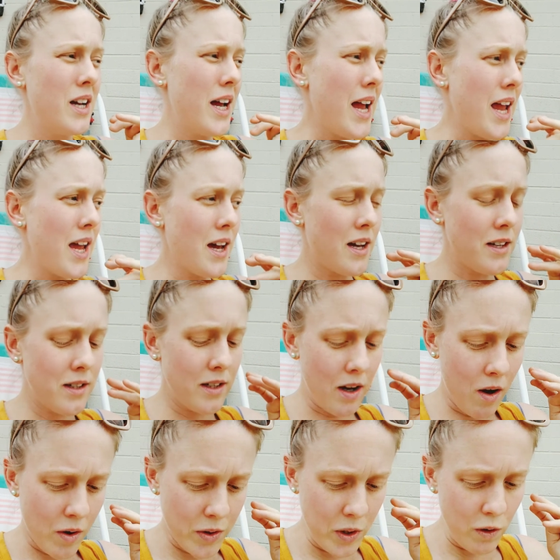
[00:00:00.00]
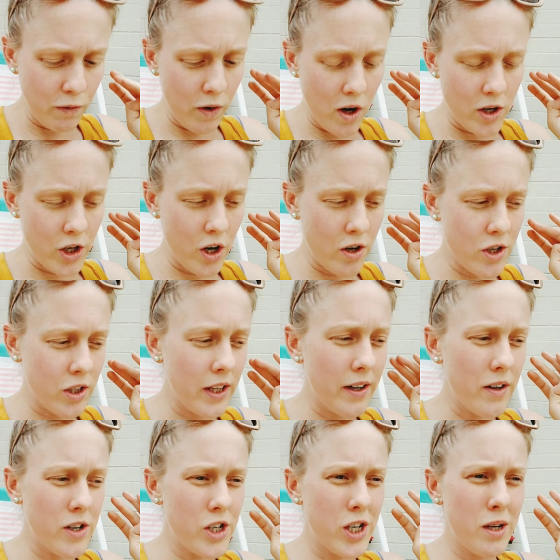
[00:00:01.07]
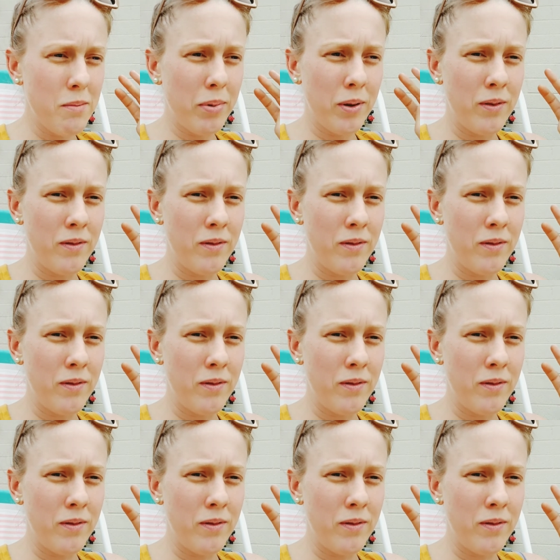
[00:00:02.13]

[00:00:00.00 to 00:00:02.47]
and also for our church leadership.